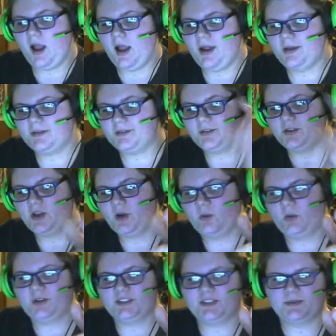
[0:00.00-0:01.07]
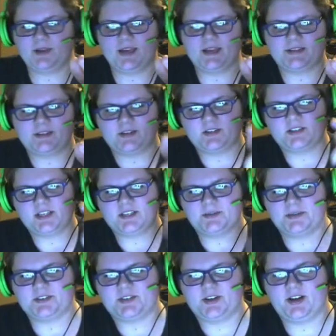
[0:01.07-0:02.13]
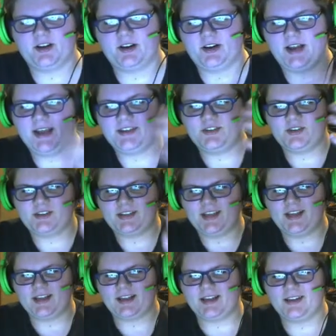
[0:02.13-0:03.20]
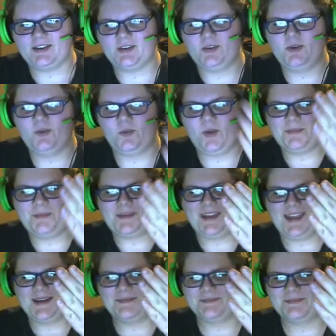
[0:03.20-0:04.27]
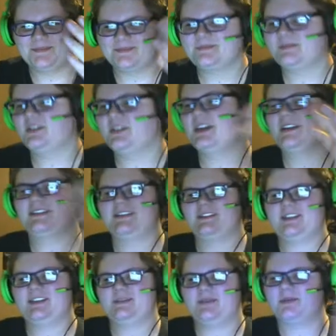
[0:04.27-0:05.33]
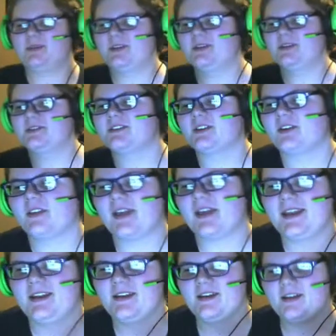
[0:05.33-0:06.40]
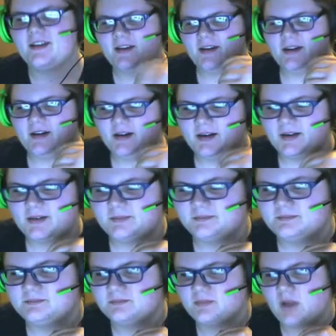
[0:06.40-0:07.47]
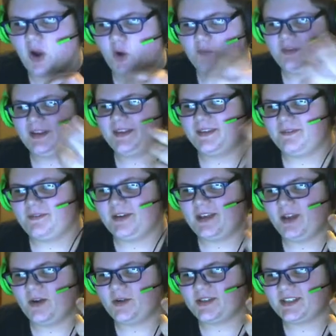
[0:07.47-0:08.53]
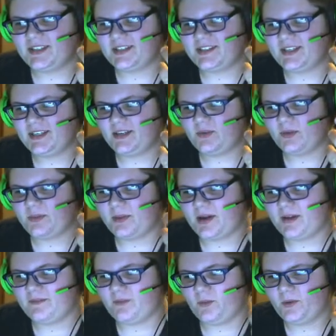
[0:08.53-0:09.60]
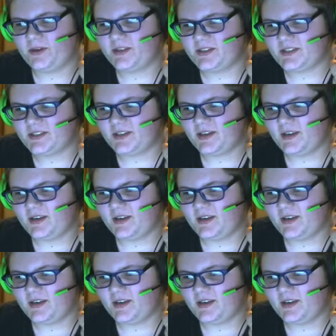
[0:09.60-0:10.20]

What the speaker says: Yo, what's up, guys? Darkside Spencer here, and as you can tell, I got a new webcam. You guys can see me up close and all that. Hopefully the video is in sync with my voice.